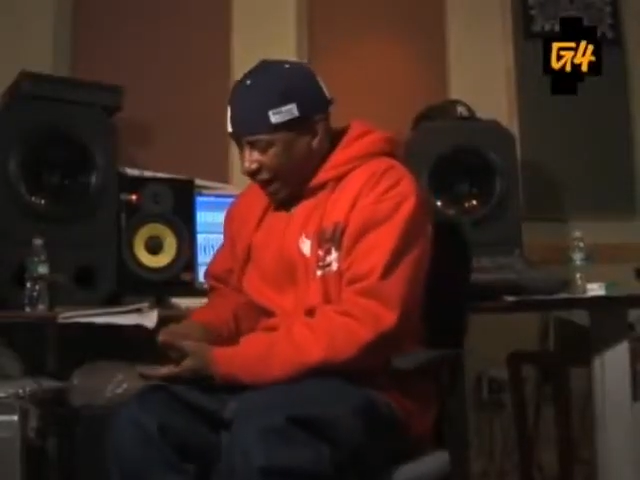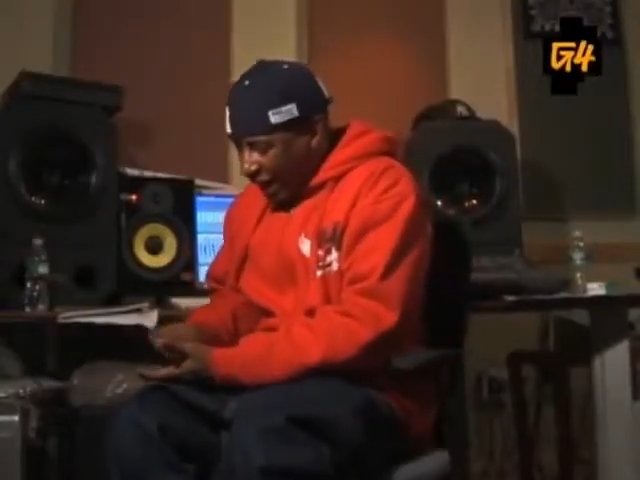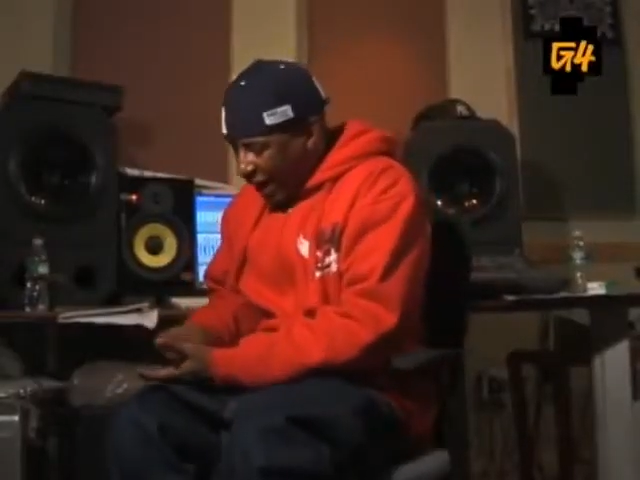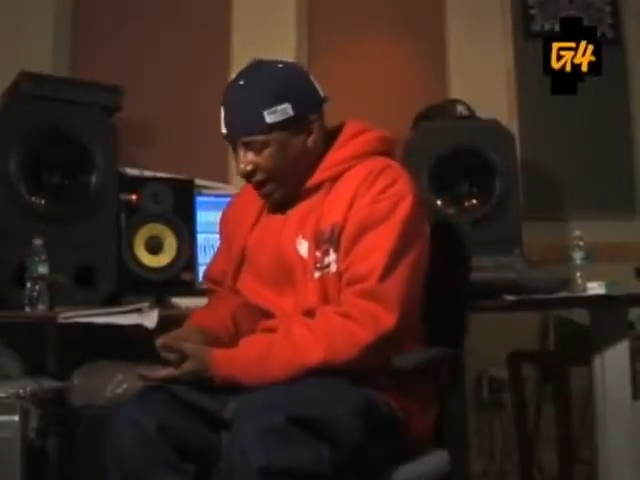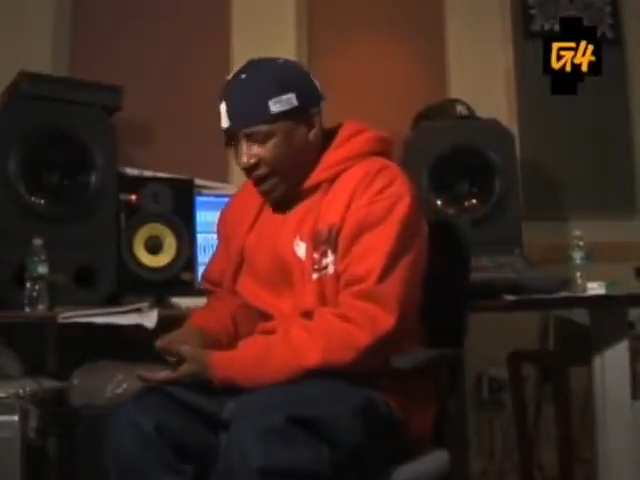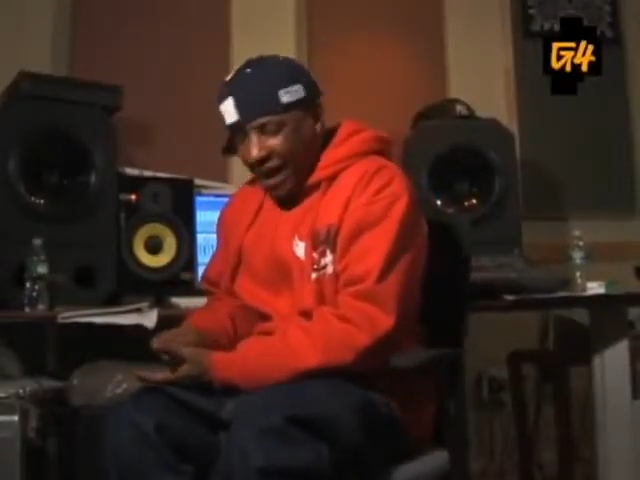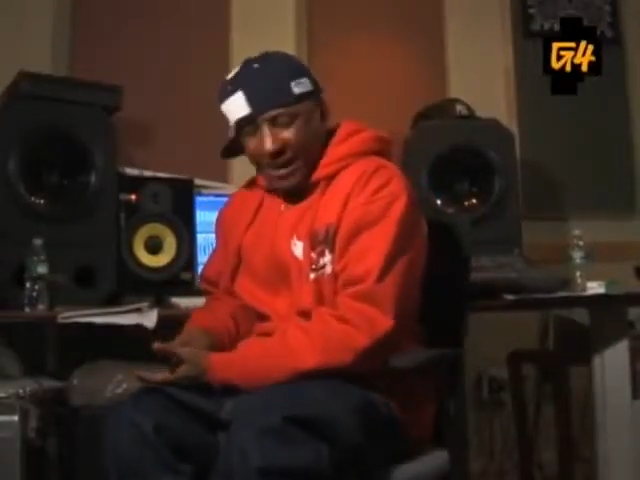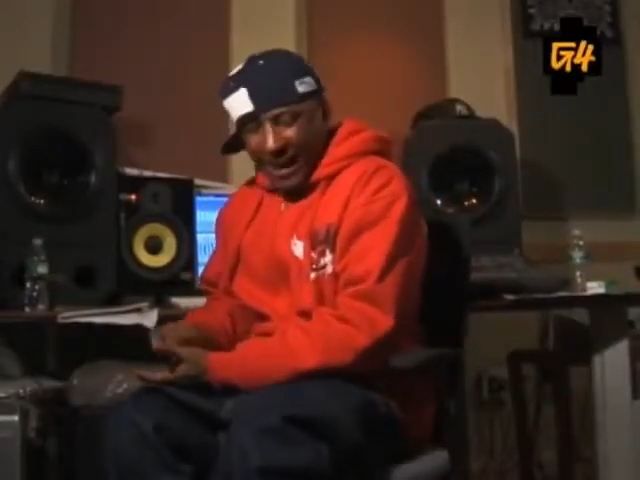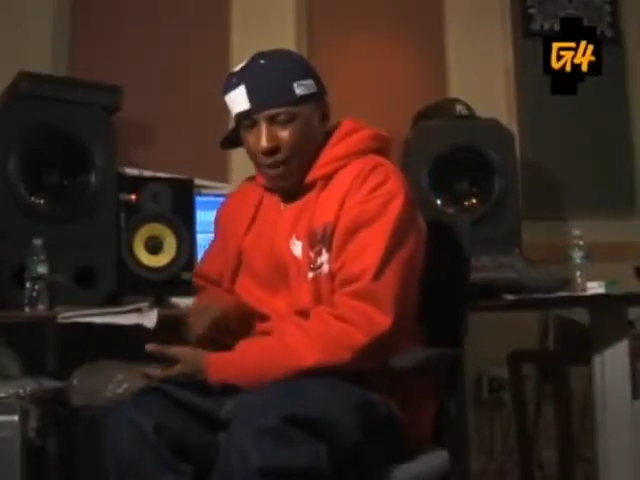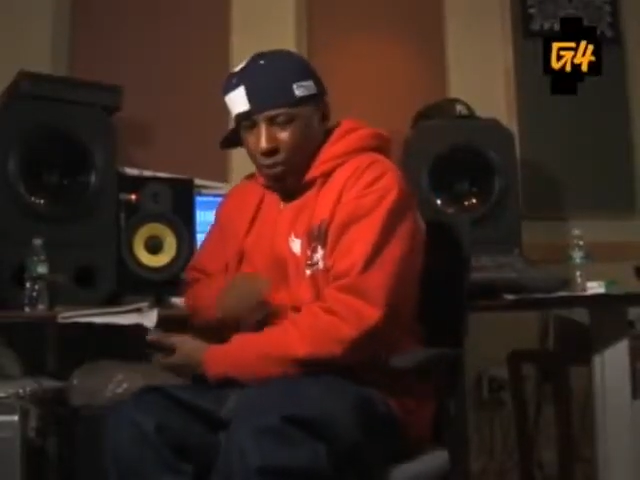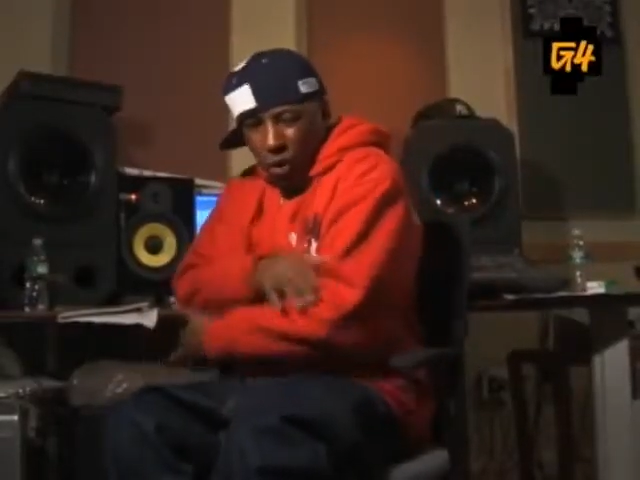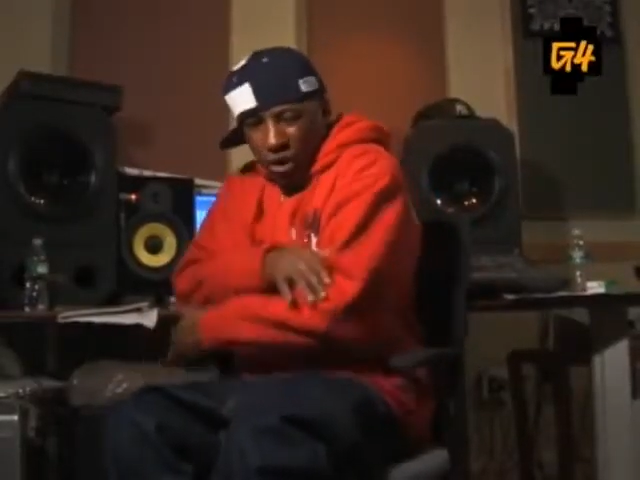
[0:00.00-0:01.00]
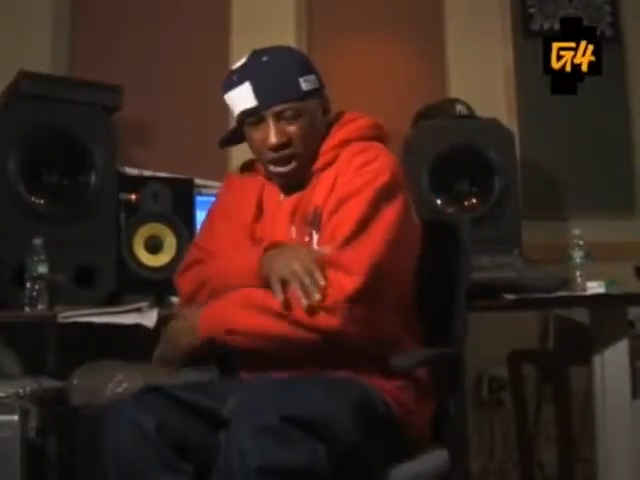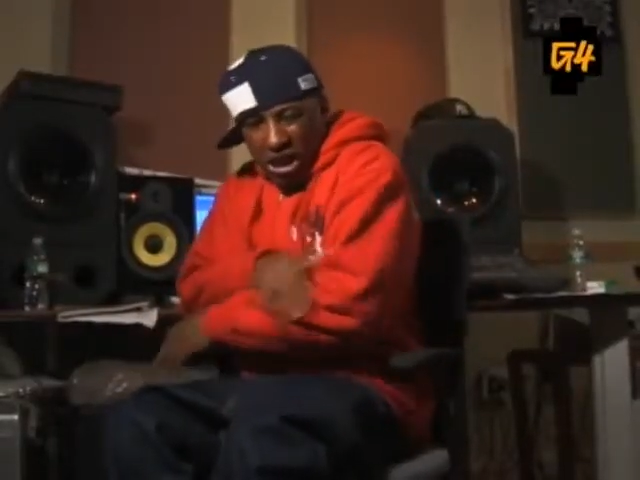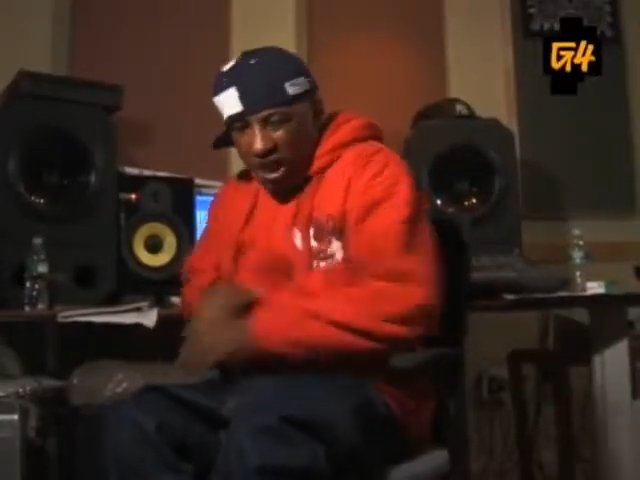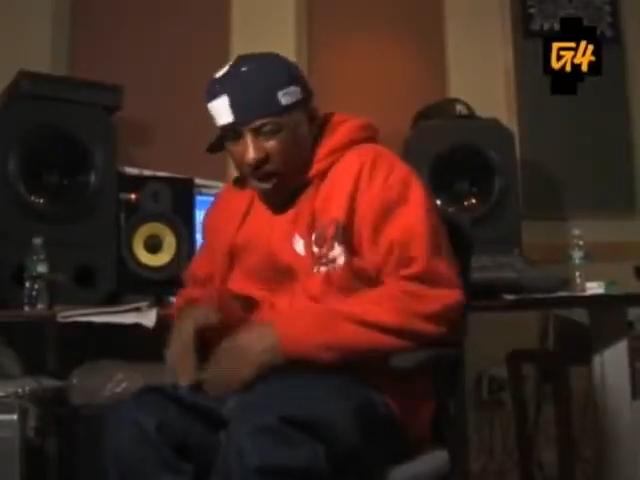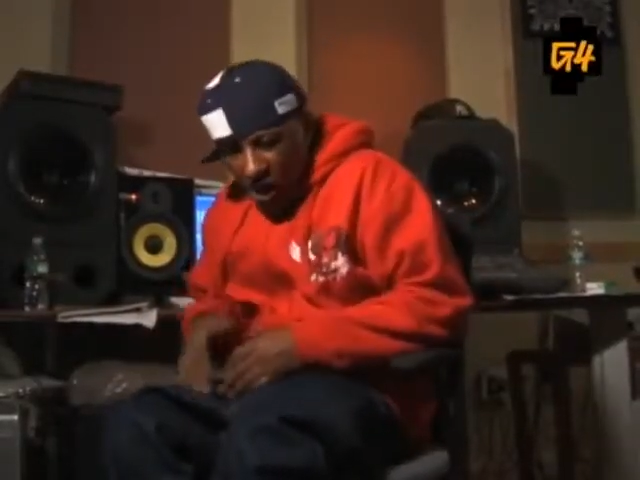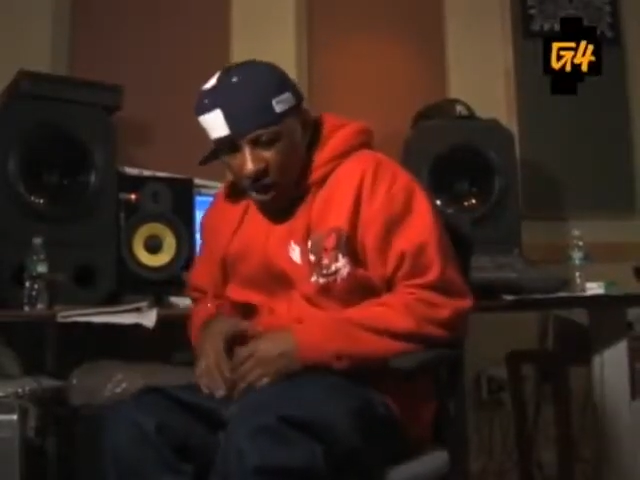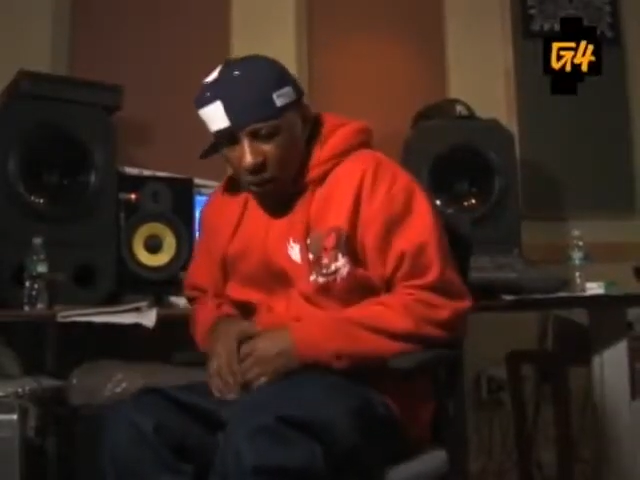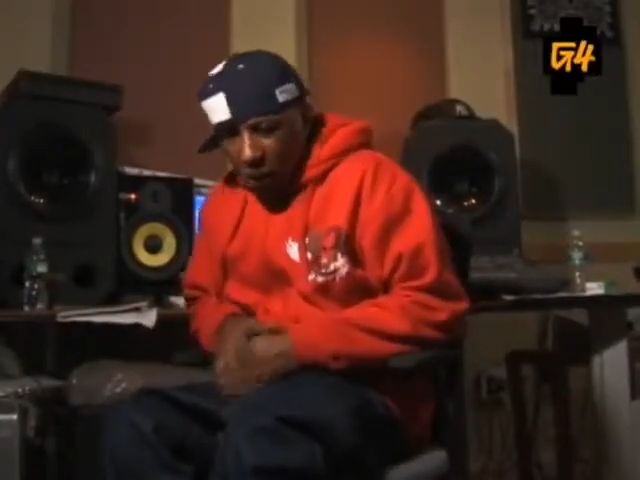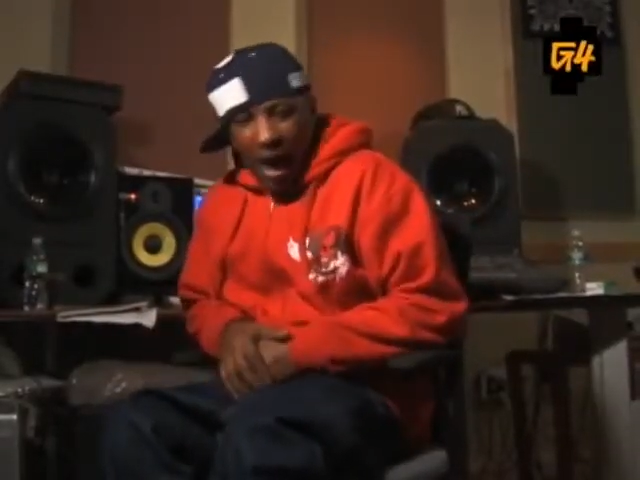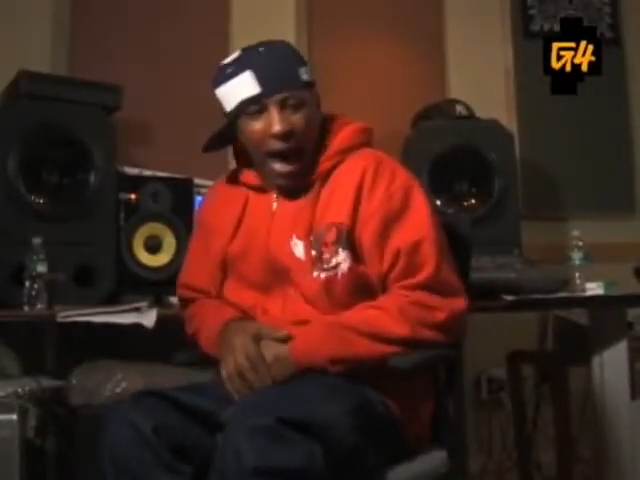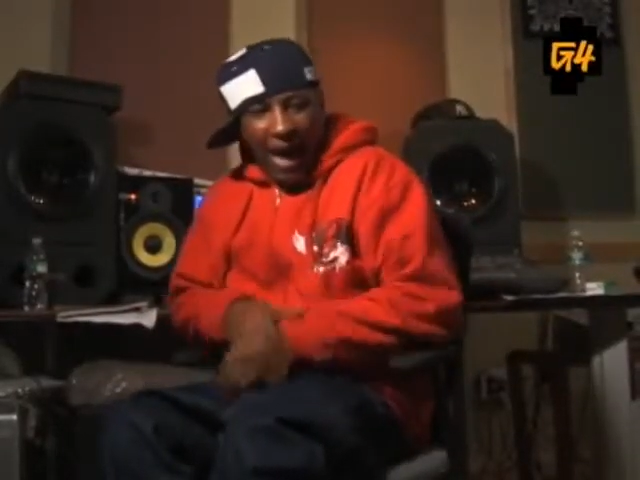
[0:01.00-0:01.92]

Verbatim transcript: here that I'm gonna kill.